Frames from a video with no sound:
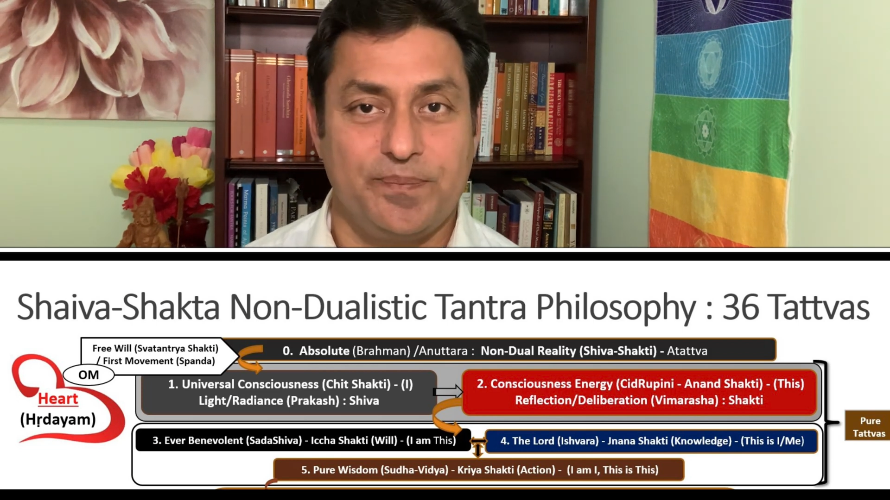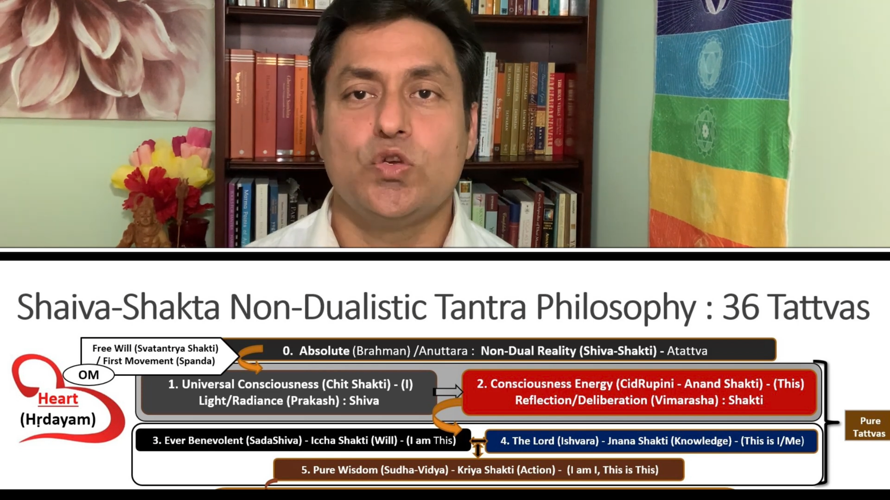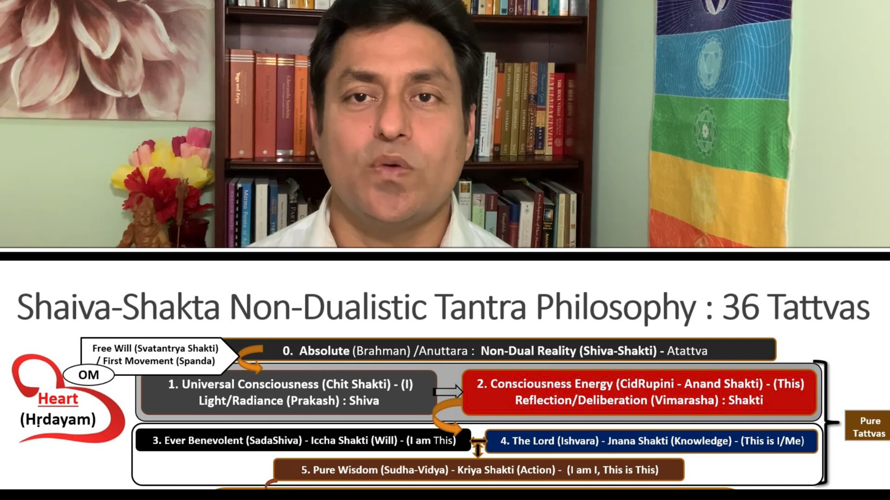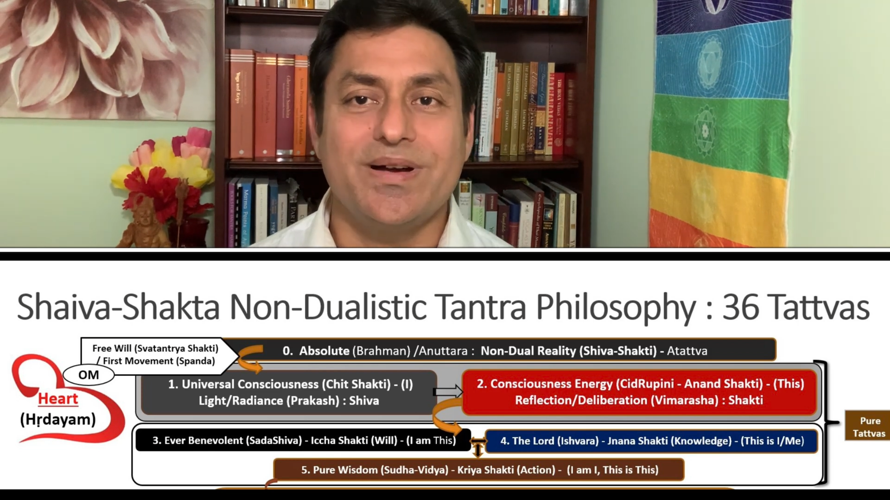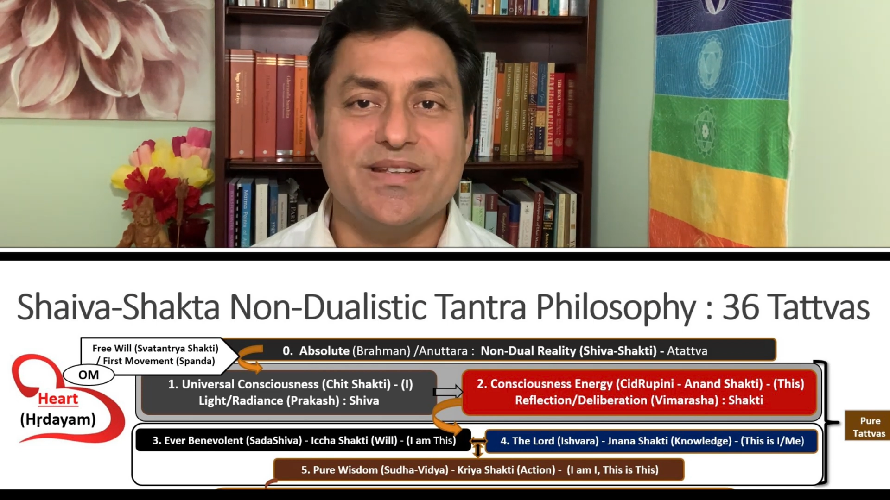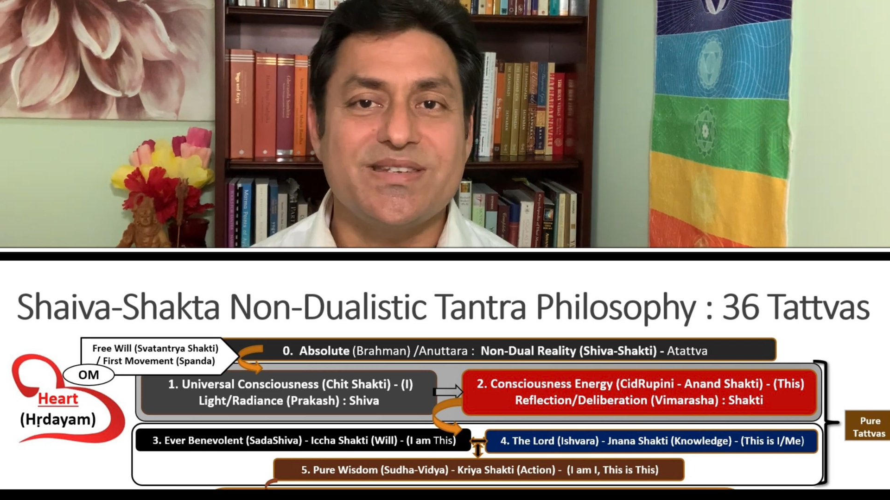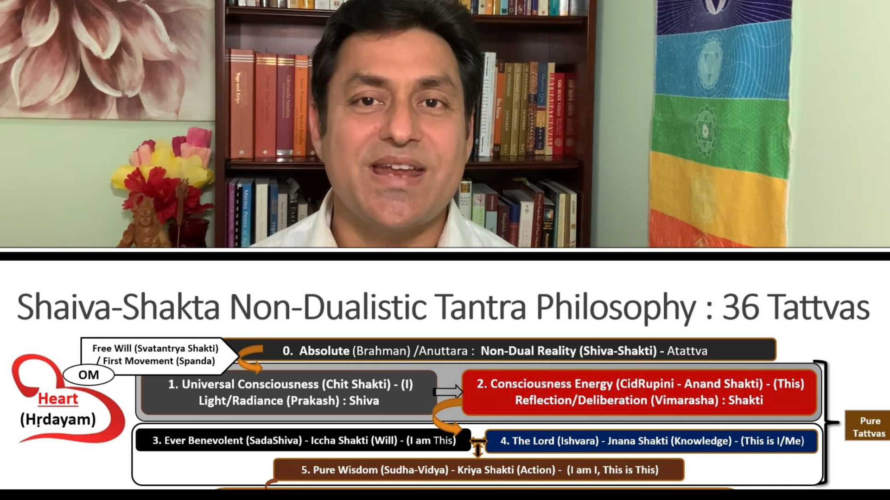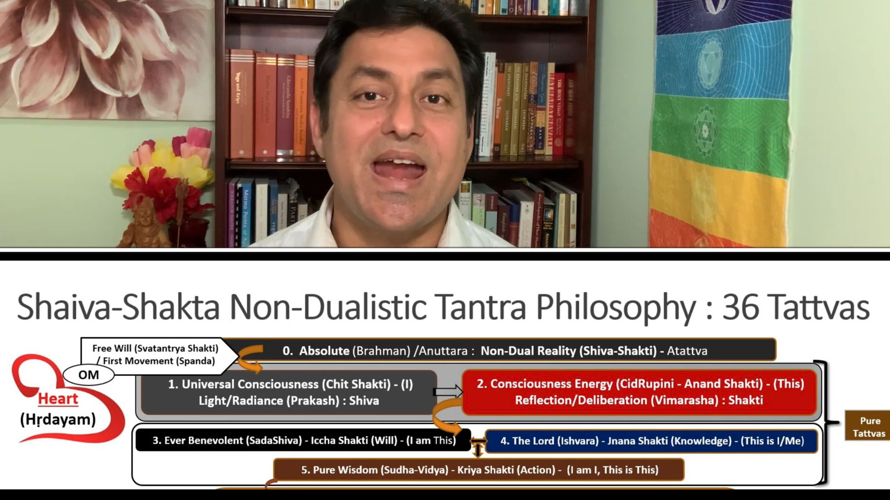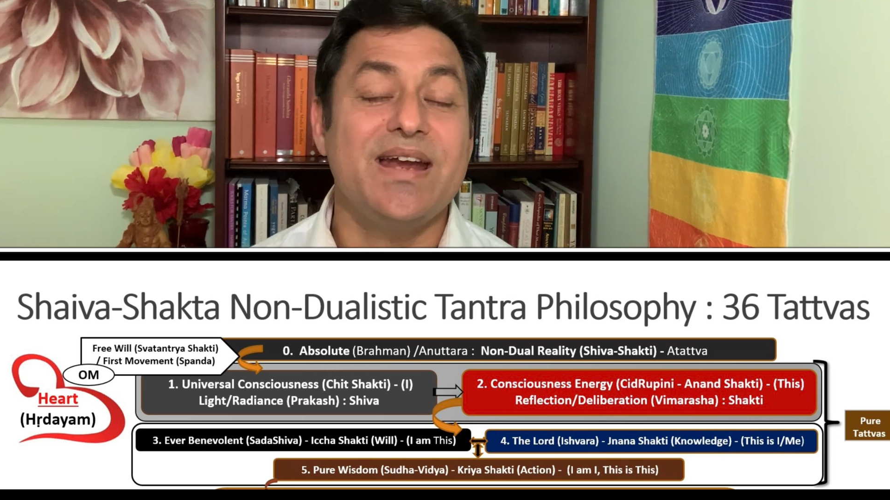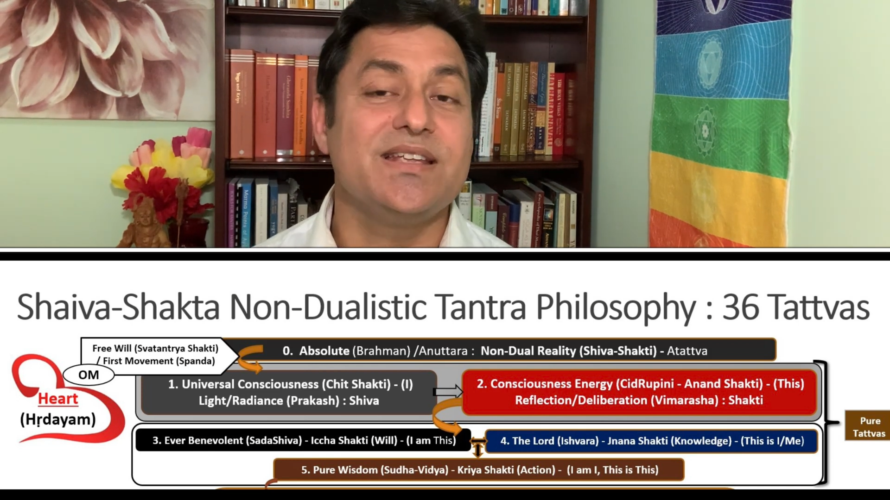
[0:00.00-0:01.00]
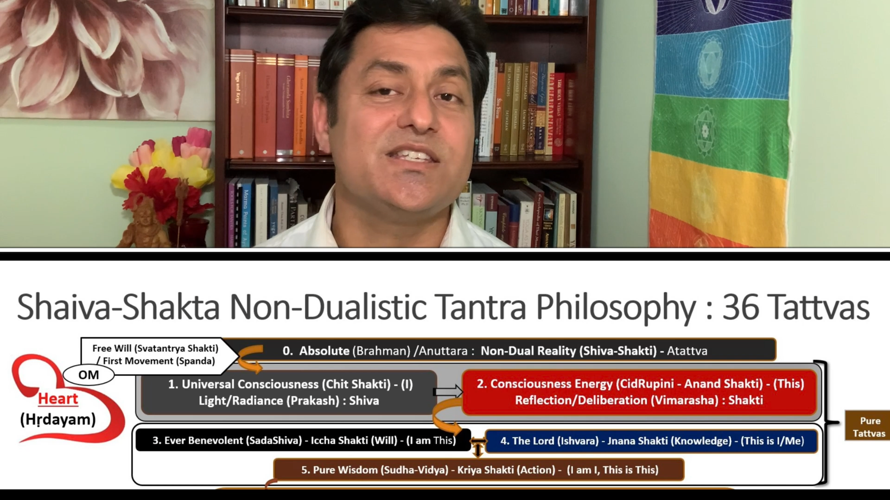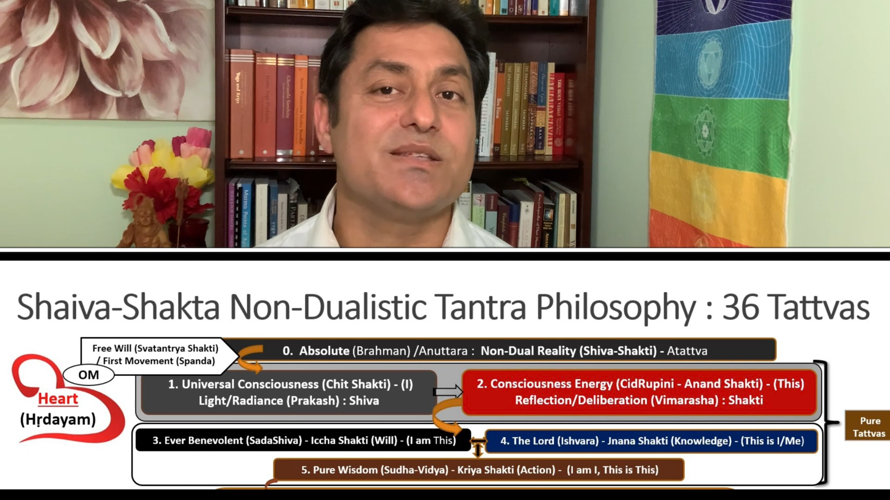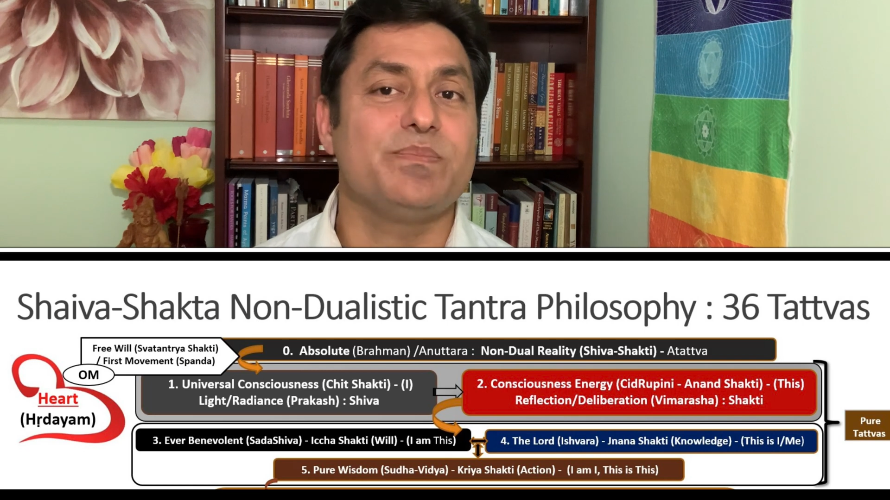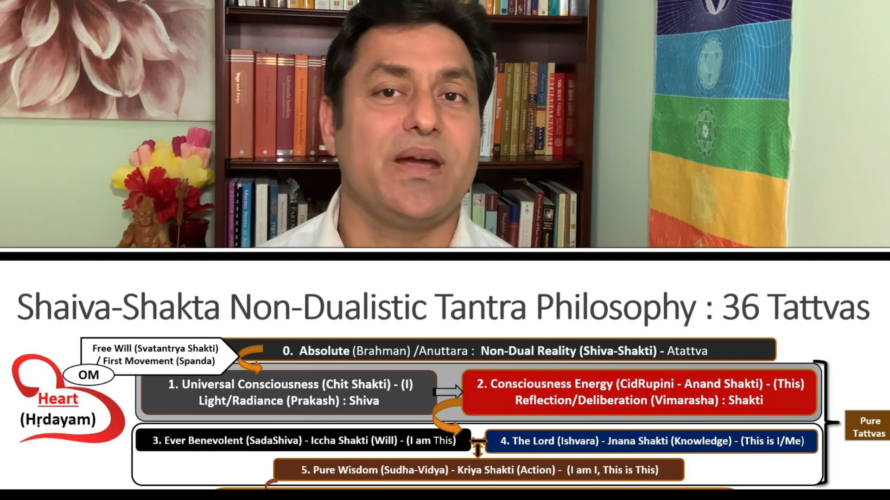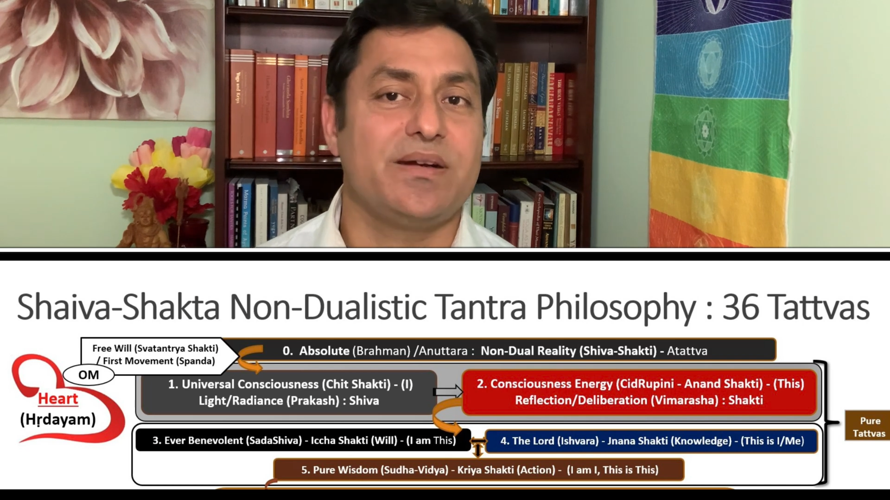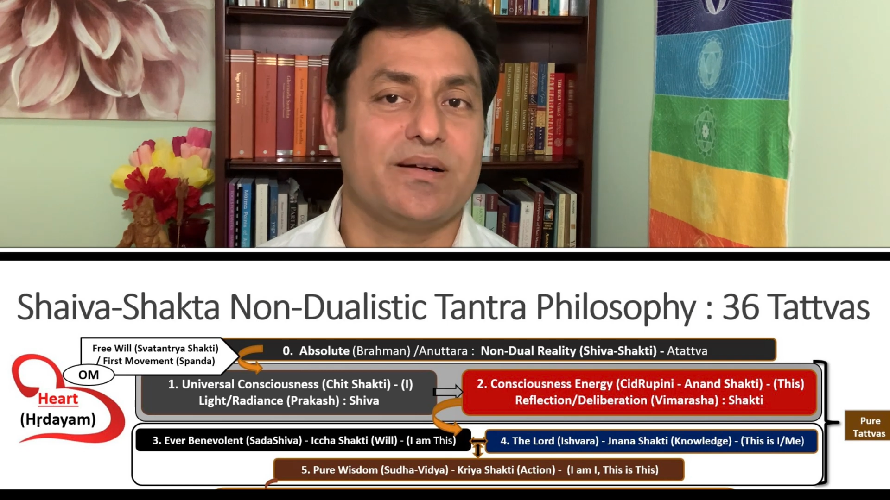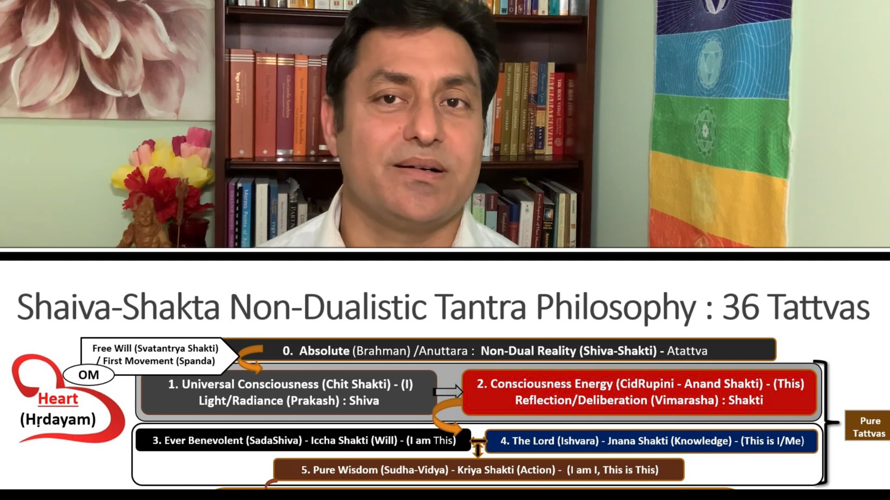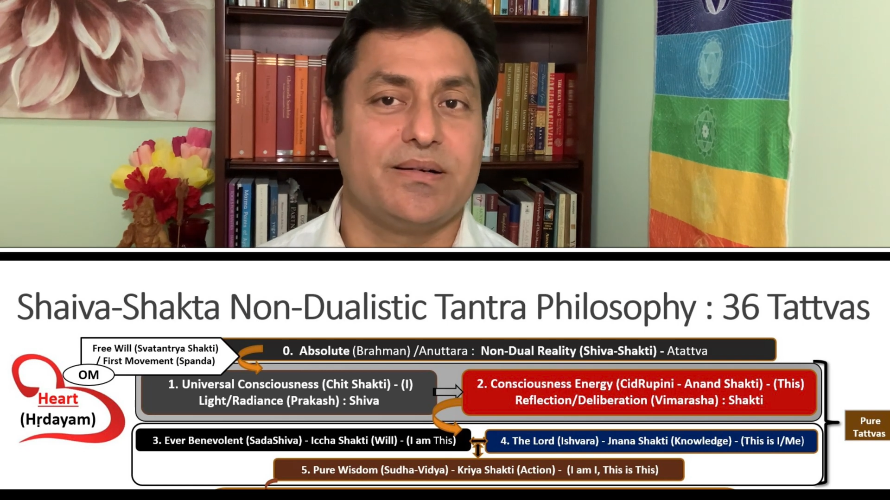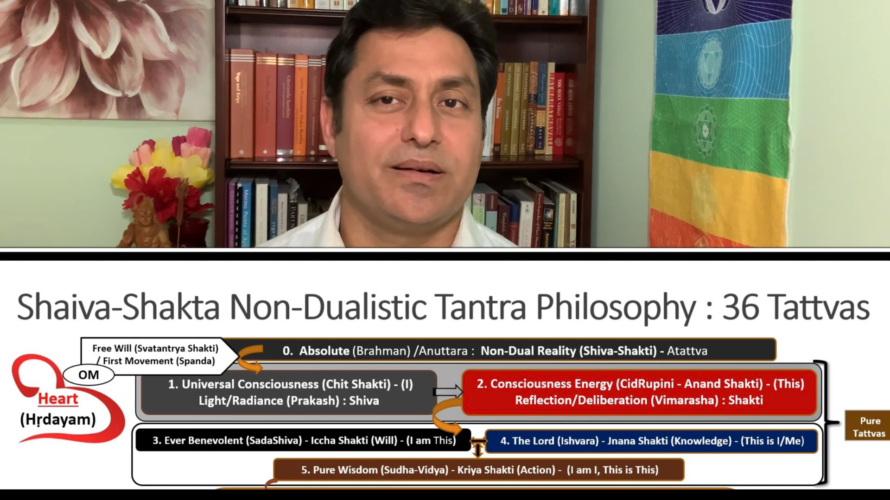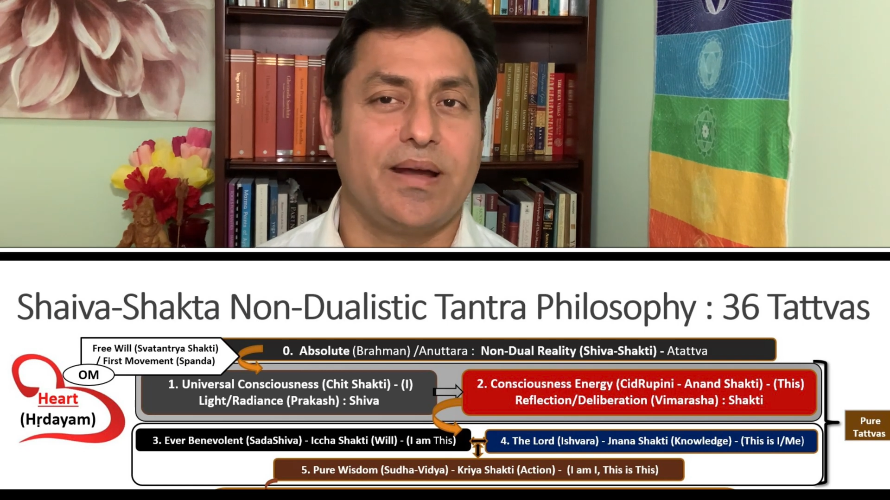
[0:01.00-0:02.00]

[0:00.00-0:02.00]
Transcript: To understand this better,